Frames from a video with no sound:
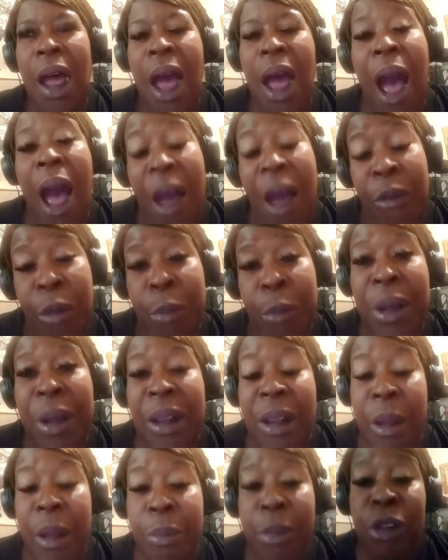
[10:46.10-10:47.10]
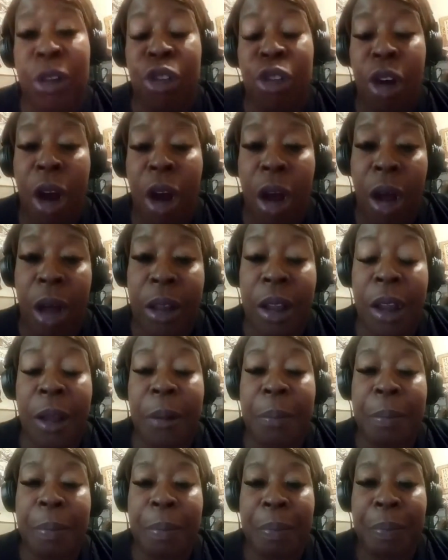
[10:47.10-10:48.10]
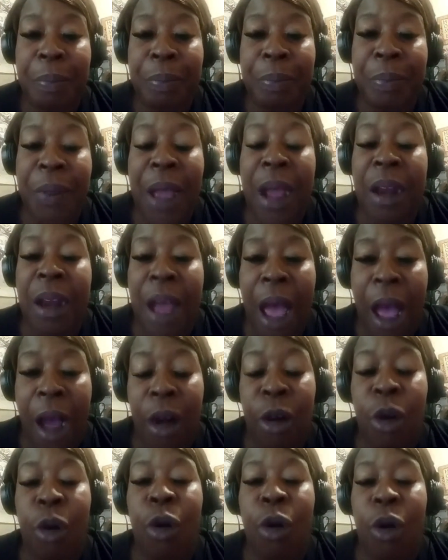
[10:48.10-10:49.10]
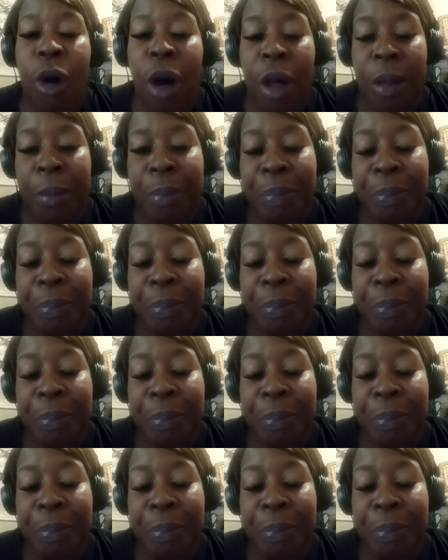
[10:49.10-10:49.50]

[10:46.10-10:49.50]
I ever picked up the drug and the alcohol.